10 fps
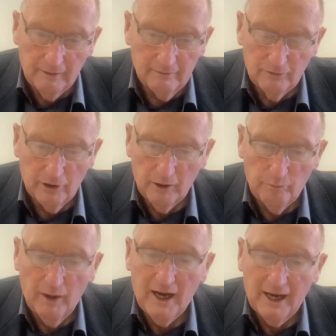looking
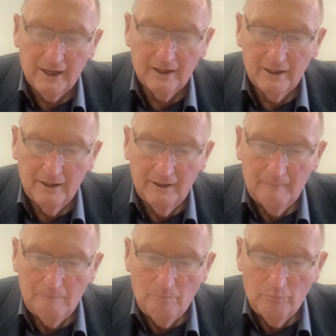back,
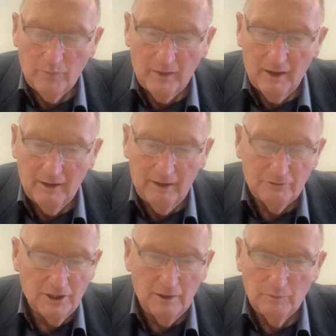I've
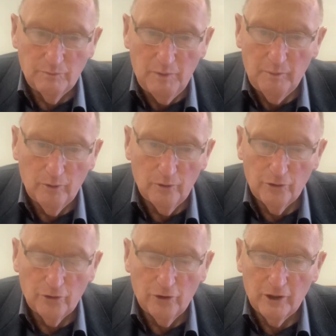seen people who
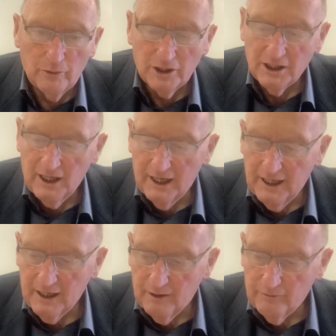thought they were
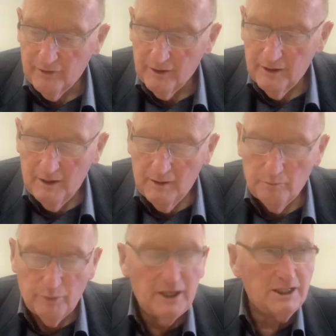standing up for
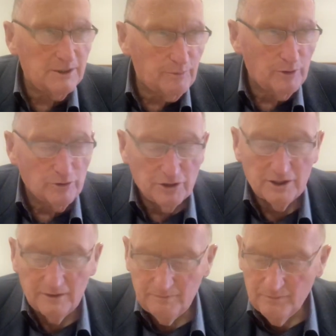
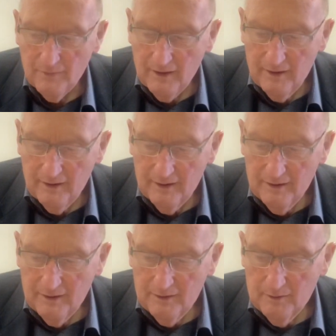principles,
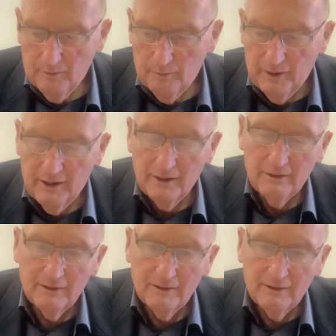but